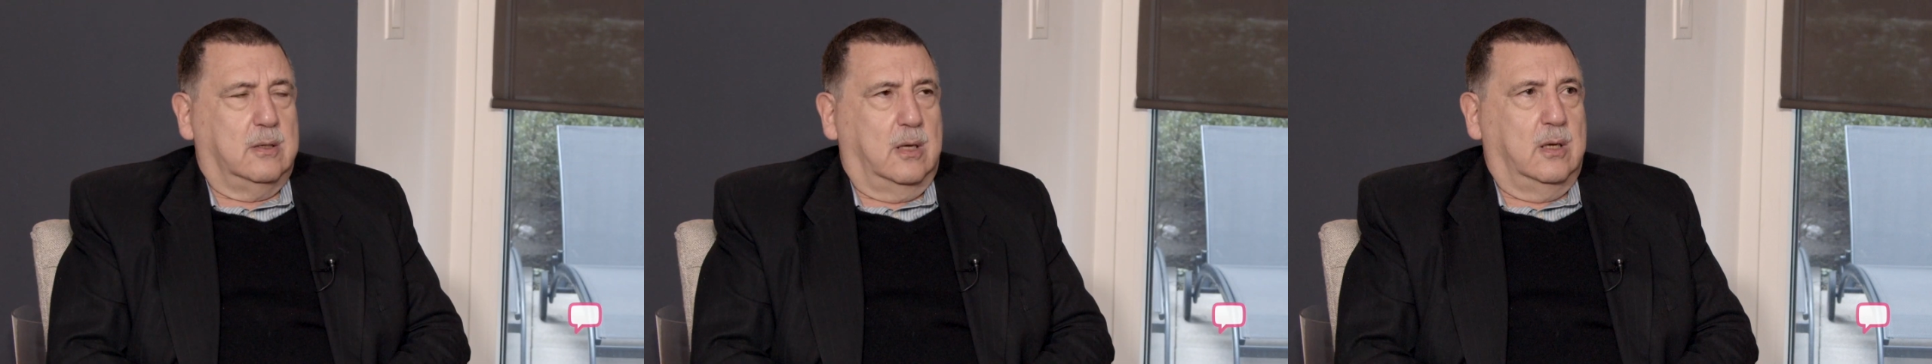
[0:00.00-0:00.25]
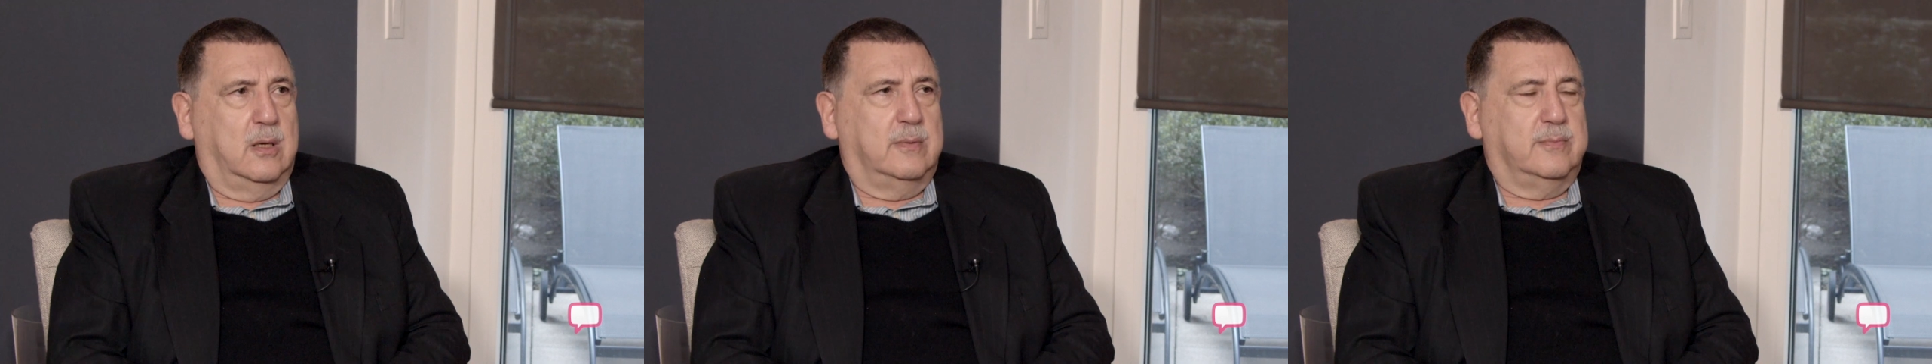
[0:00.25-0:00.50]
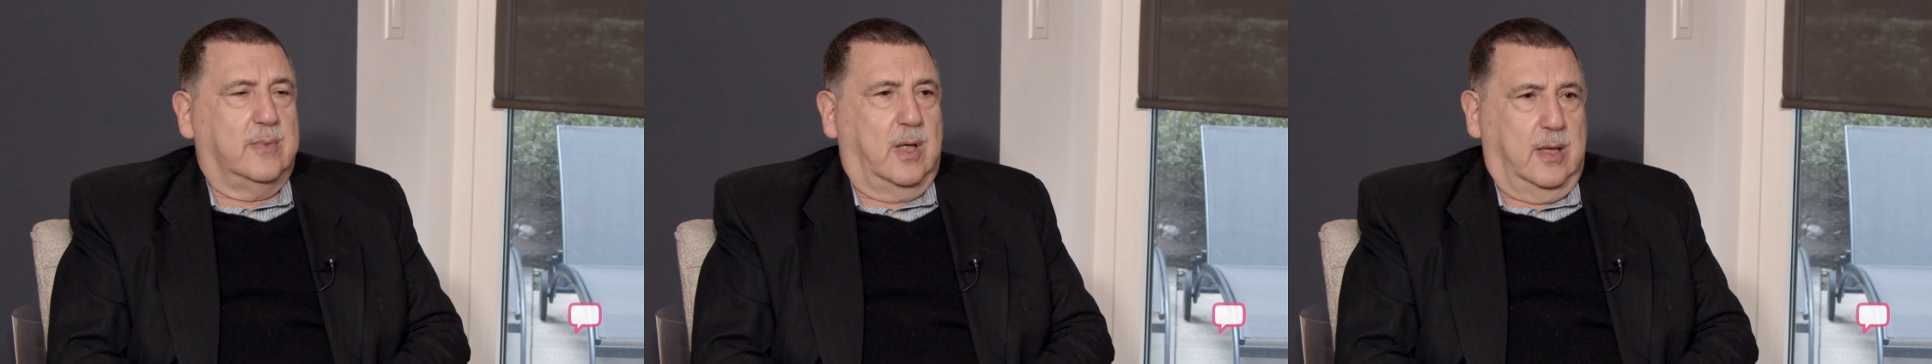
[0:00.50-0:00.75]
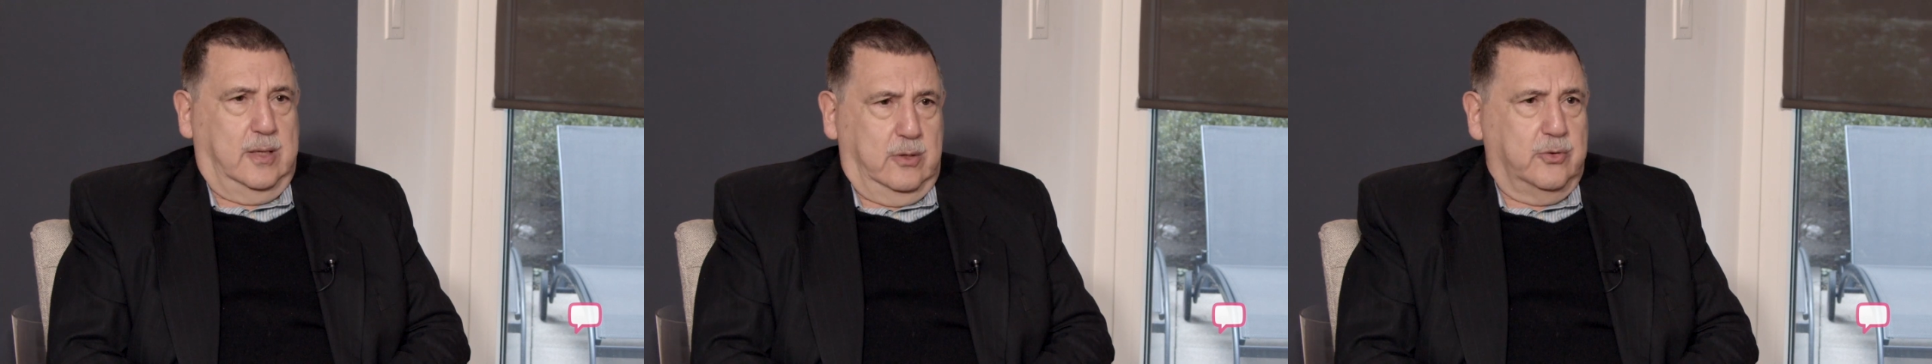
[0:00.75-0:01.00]

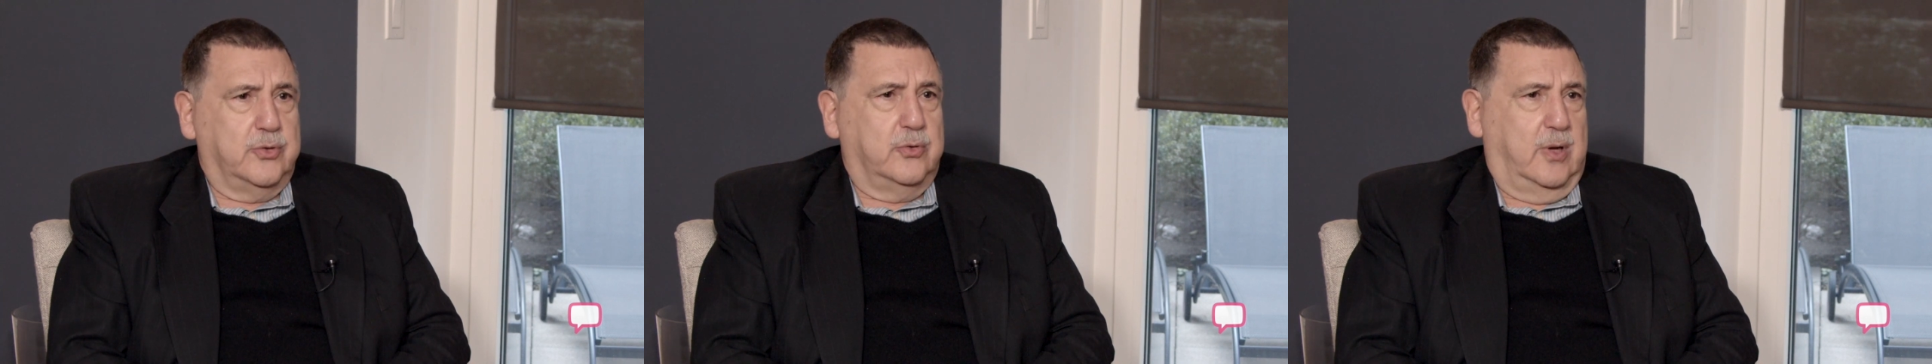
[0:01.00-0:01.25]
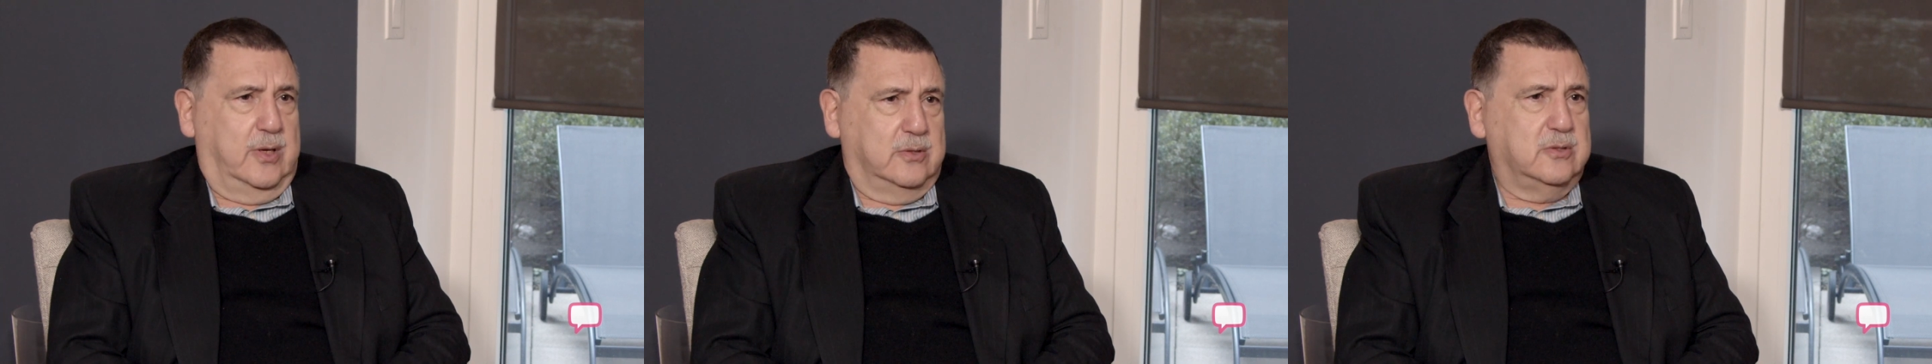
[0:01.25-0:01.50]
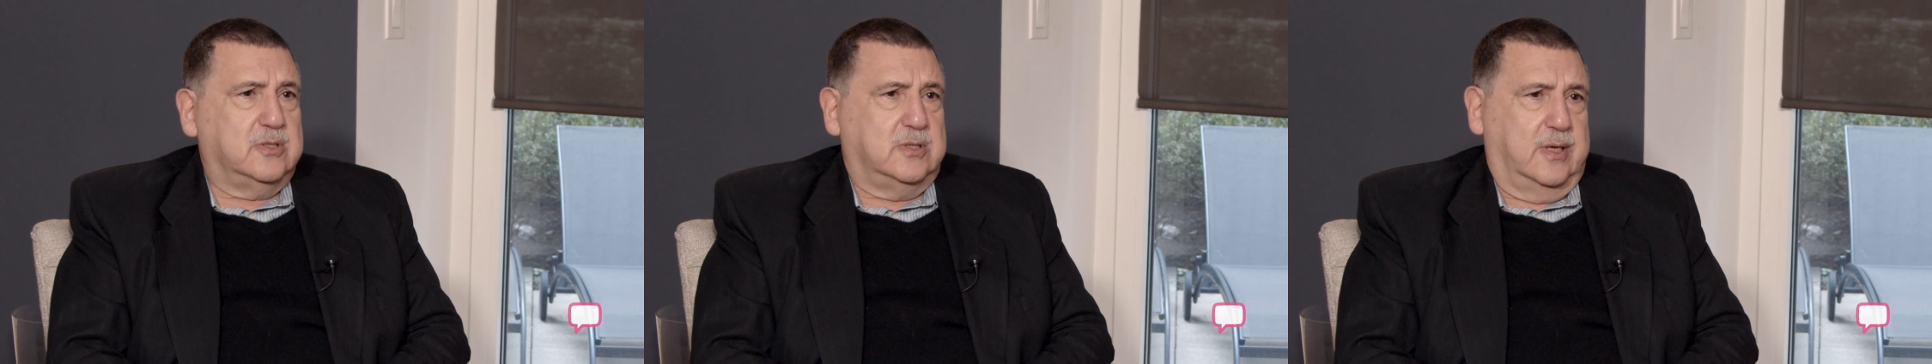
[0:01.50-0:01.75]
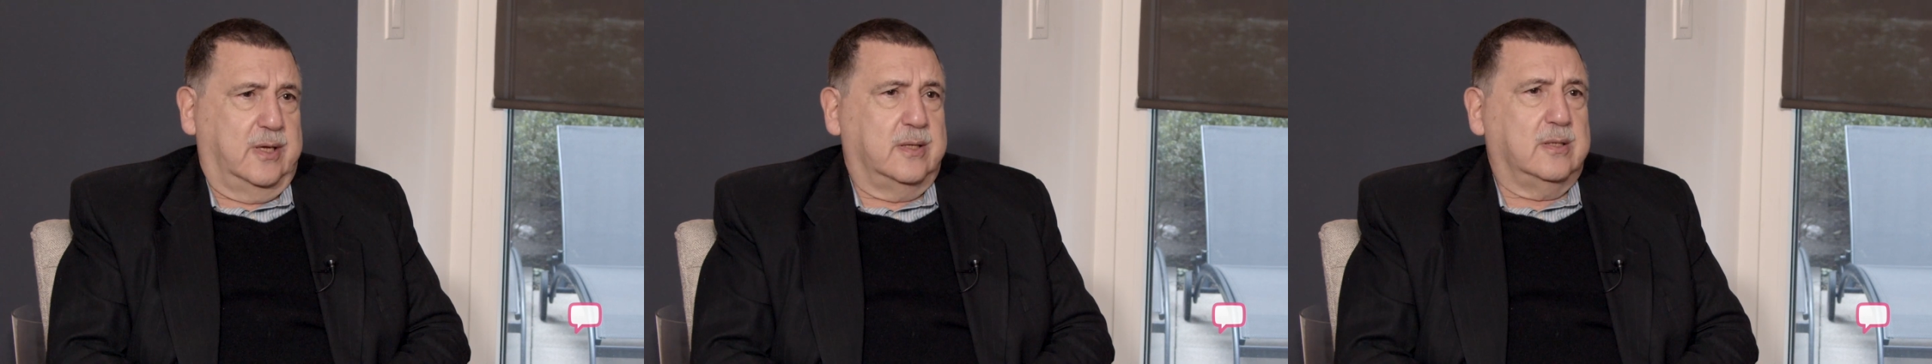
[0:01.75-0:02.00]
I hear you, I
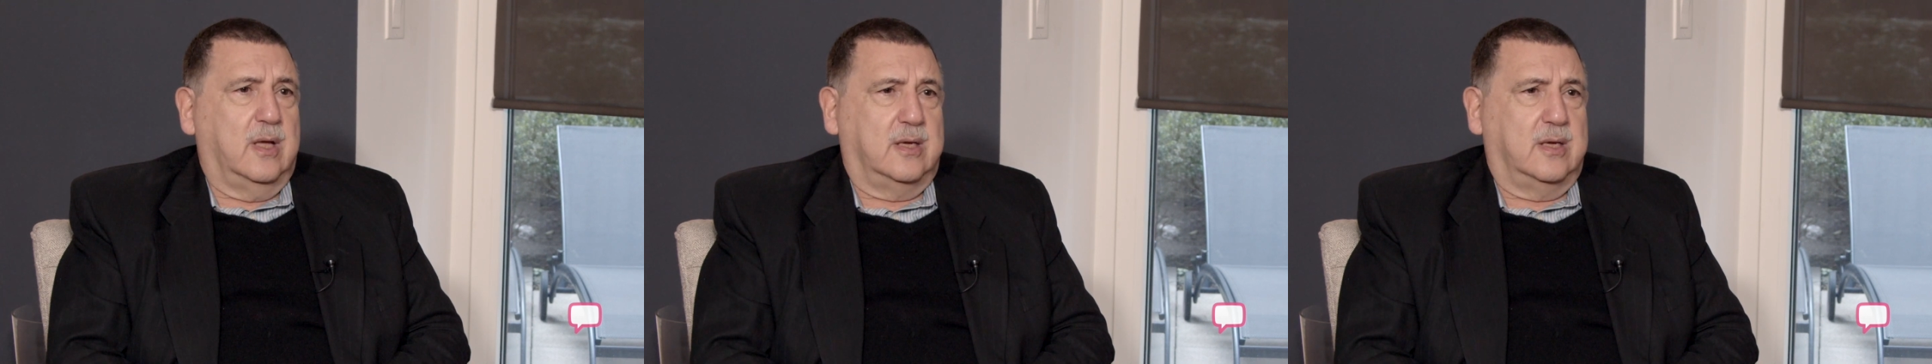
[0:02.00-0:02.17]
understand.